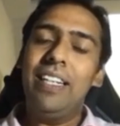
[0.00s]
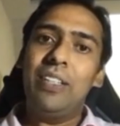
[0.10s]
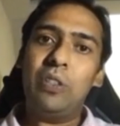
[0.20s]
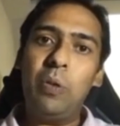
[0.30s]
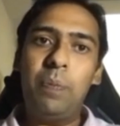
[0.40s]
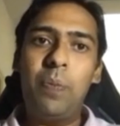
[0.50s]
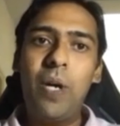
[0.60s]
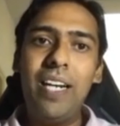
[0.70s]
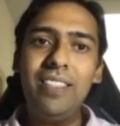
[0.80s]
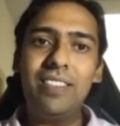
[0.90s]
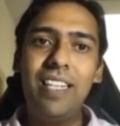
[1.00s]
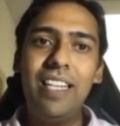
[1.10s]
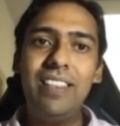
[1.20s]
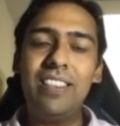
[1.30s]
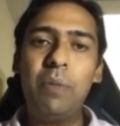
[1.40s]
So brand
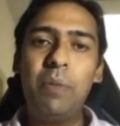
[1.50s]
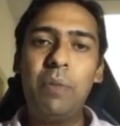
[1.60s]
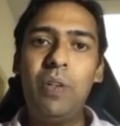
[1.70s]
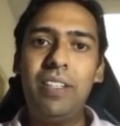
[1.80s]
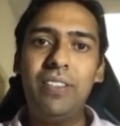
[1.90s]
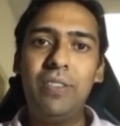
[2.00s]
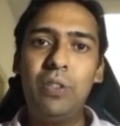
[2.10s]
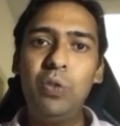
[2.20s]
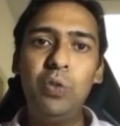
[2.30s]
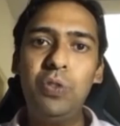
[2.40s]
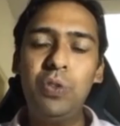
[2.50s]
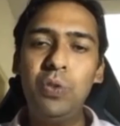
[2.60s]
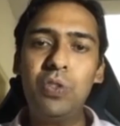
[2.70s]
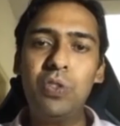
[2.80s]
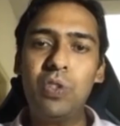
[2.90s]
strength is about
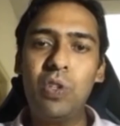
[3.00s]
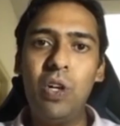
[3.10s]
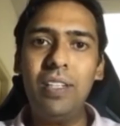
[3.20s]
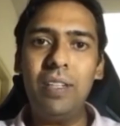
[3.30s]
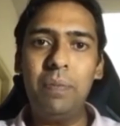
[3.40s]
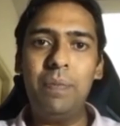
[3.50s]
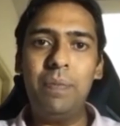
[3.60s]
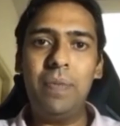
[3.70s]
two strong,